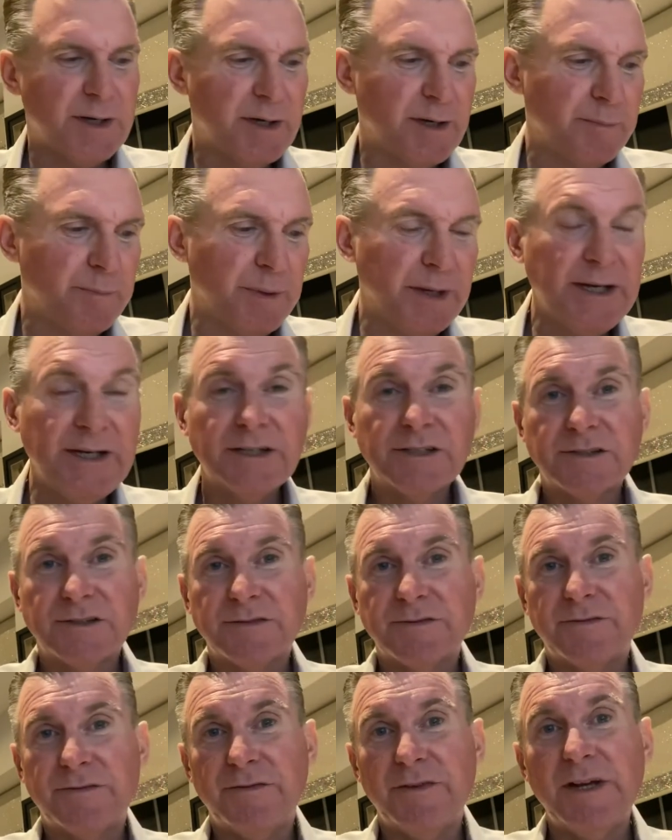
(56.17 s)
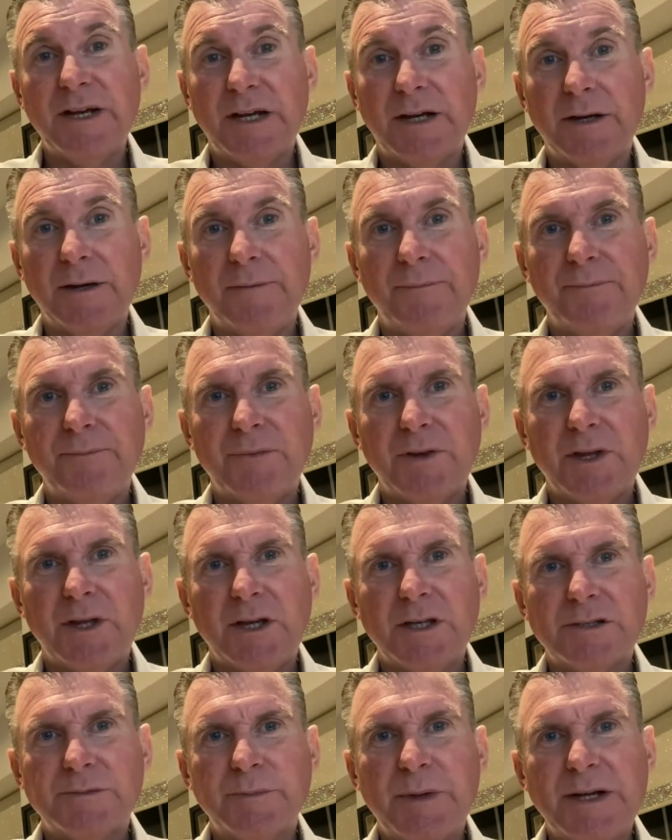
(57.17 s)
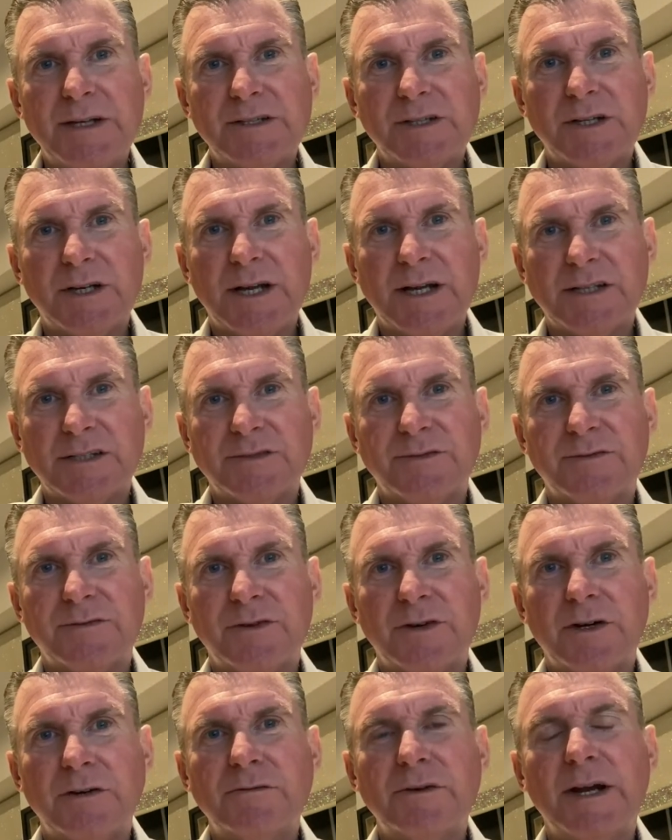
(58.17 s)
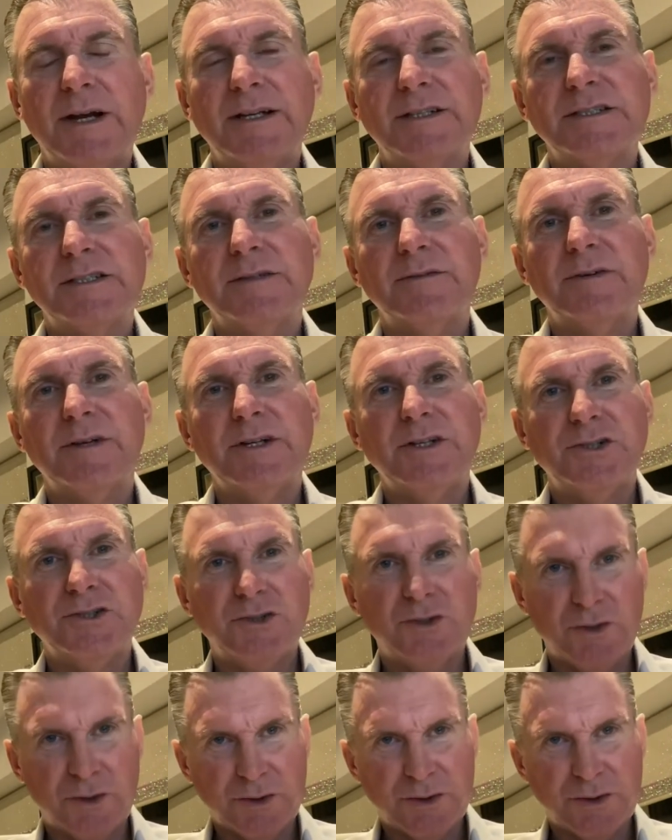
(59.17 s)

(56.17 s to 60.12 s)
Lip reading: penis filler is meant to last for a relatively short